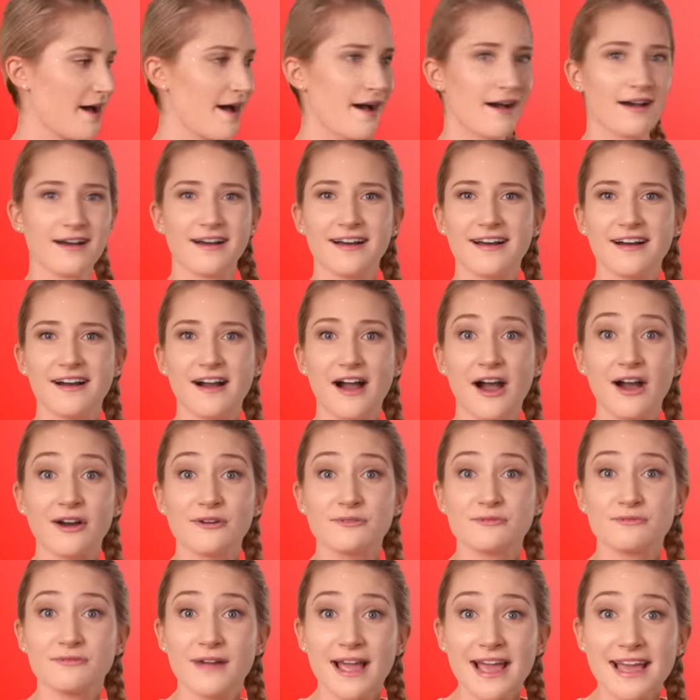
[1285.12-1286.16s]
a
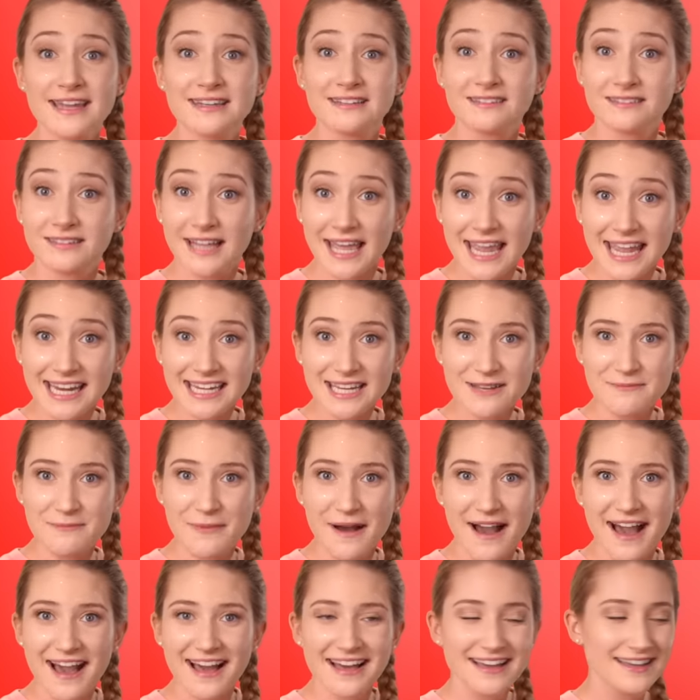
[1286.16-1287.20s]
red
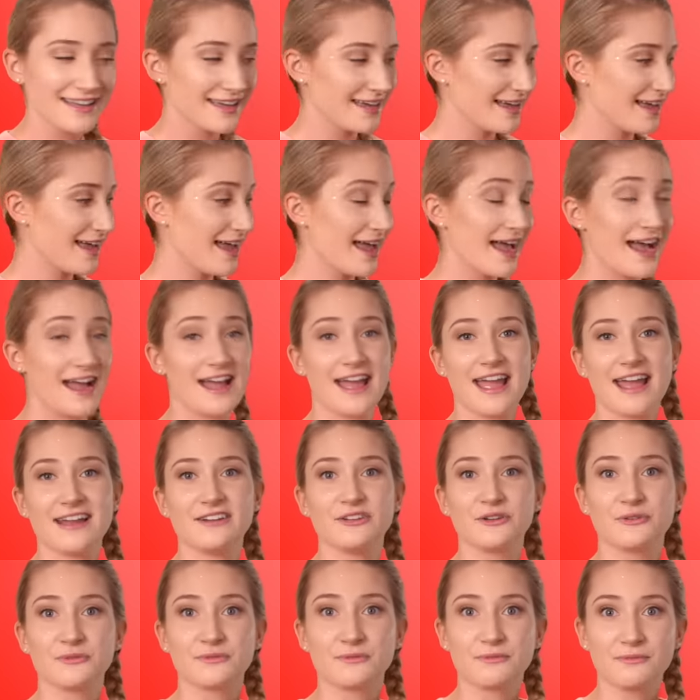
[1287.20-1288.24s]
ladybug, and
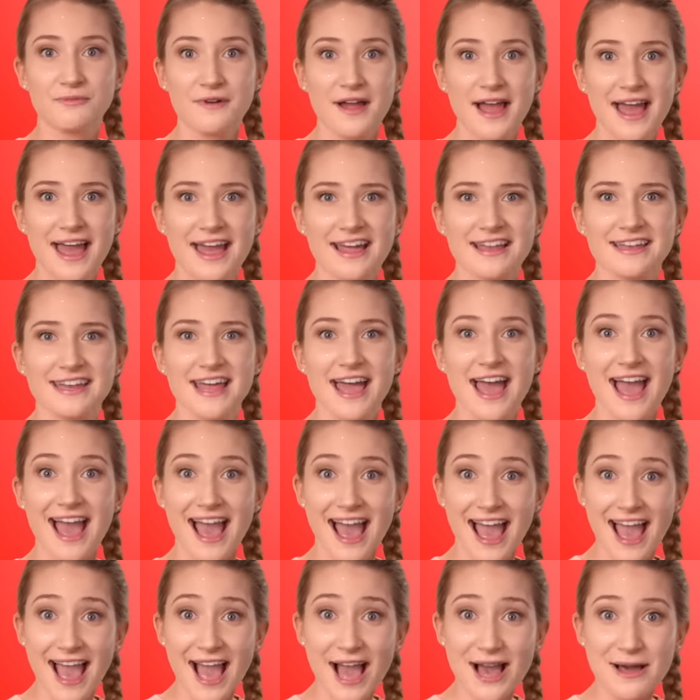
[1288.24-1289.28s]
a red
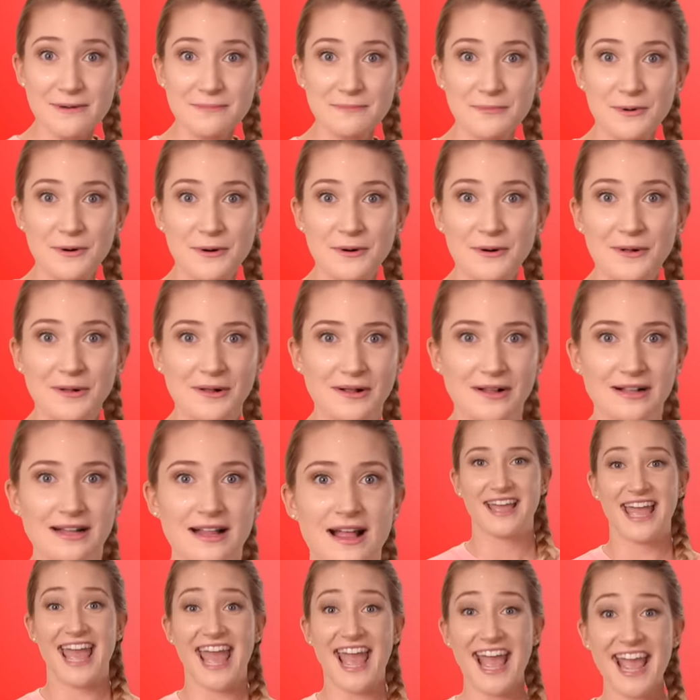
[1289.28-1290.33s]
apple.
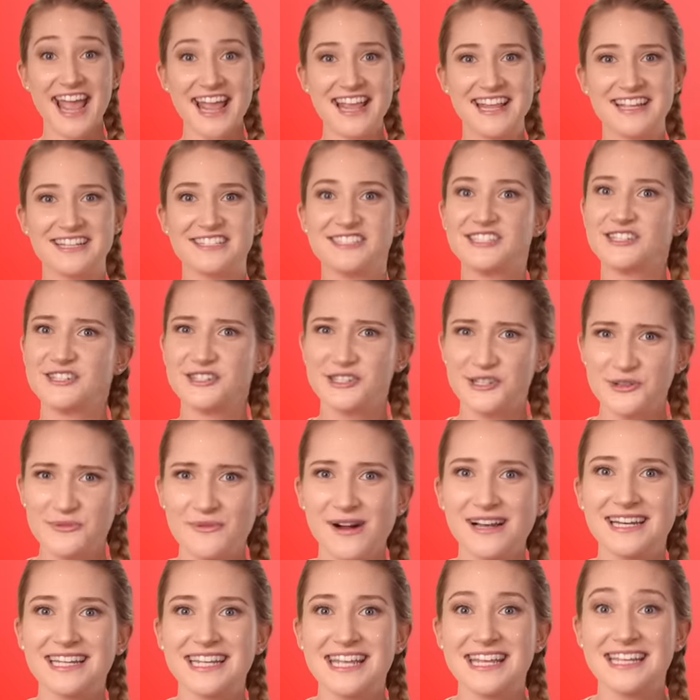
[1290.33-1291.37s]
Hey, do you
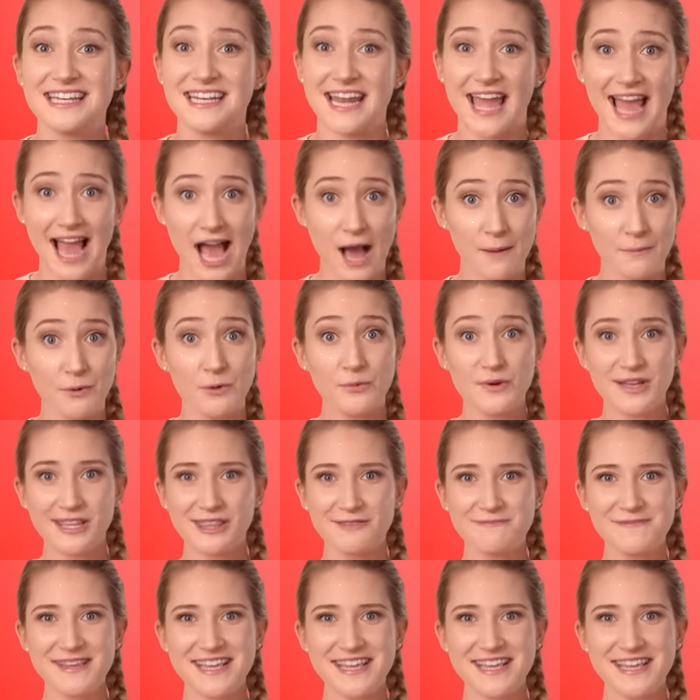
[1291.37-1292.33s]
want to get an apple with me?